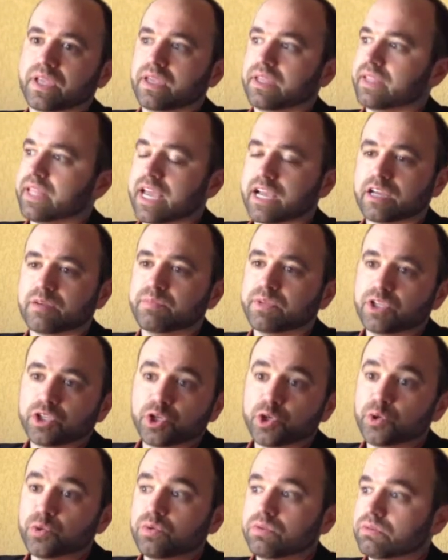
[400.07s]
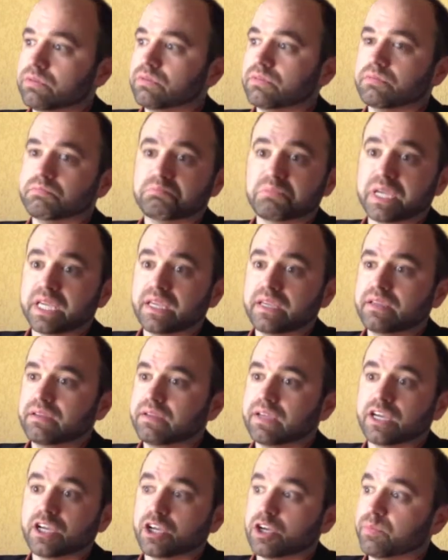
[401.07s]
That could be you, me,
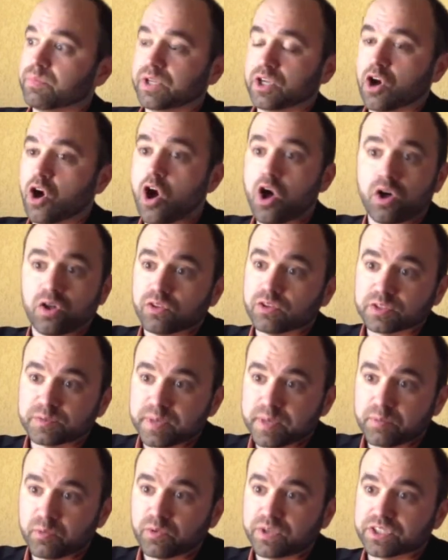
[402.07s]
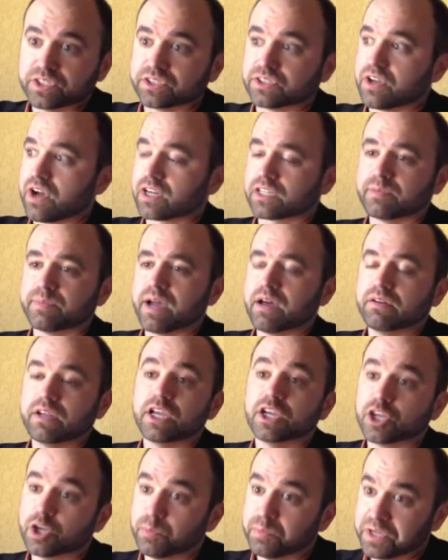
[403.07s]
it could be all those people we just talked about,
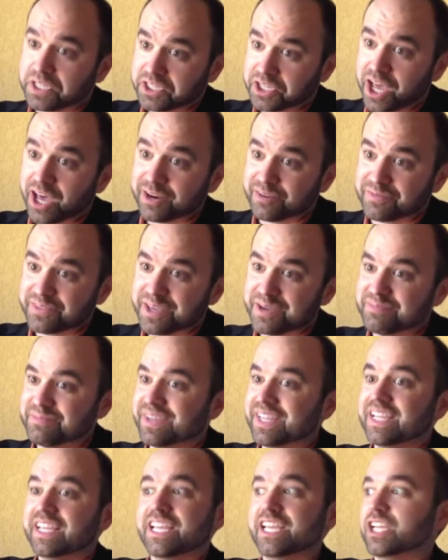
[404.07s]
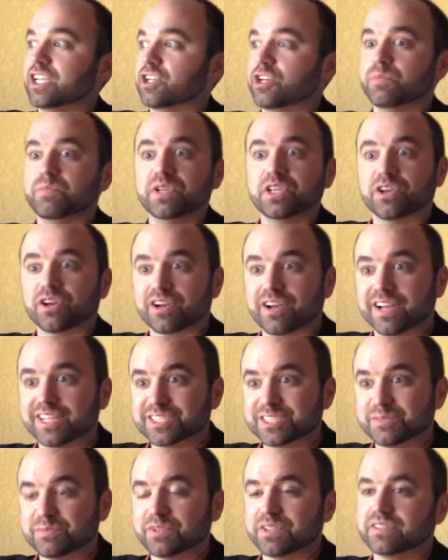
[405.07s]
it could be none of them, it could be your
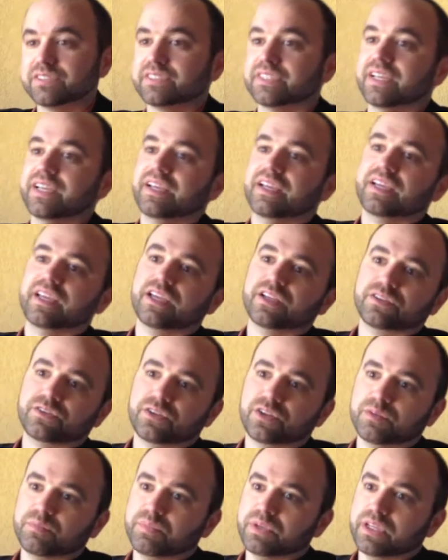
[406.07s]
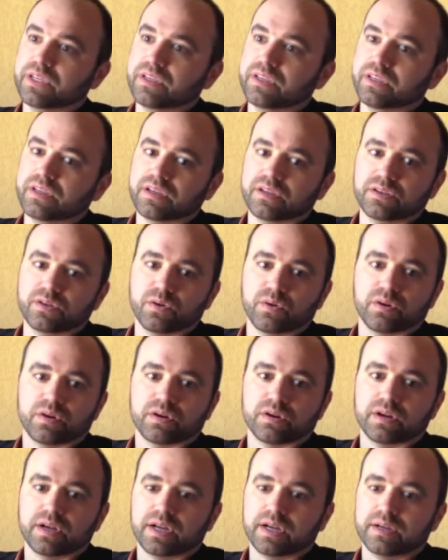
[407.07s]
customers, it could be
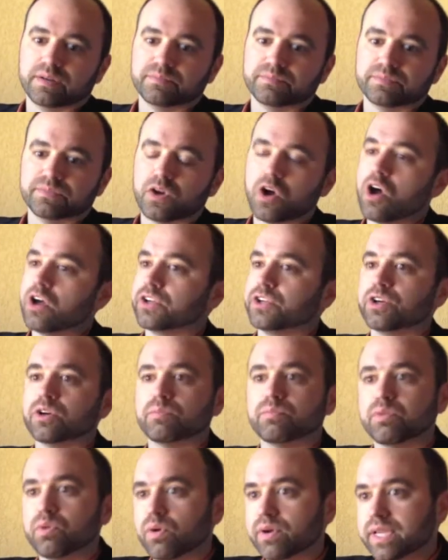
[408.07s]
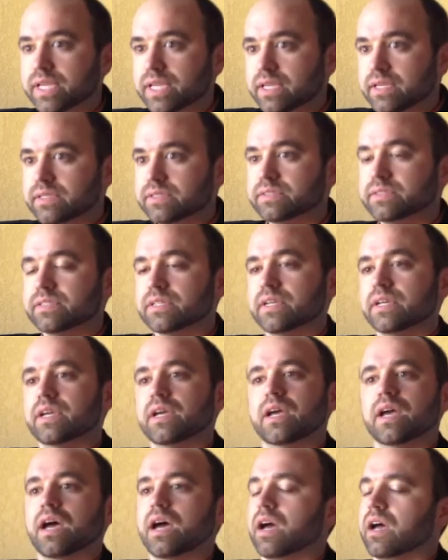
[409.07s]
your all your employees,
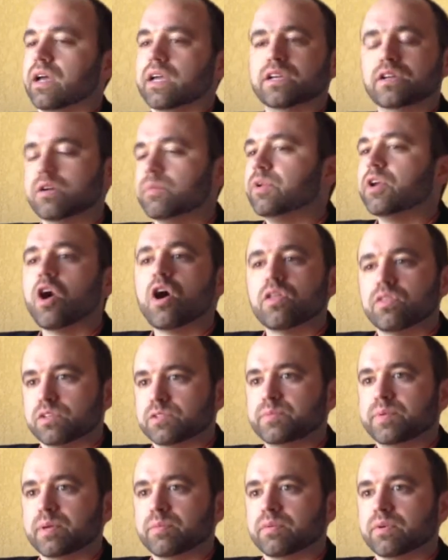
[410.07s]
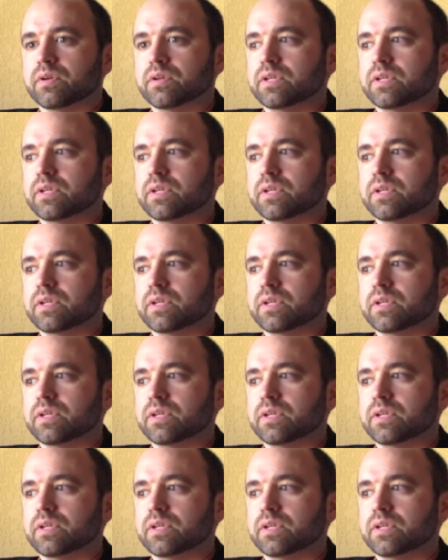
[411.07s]
it could be all those people,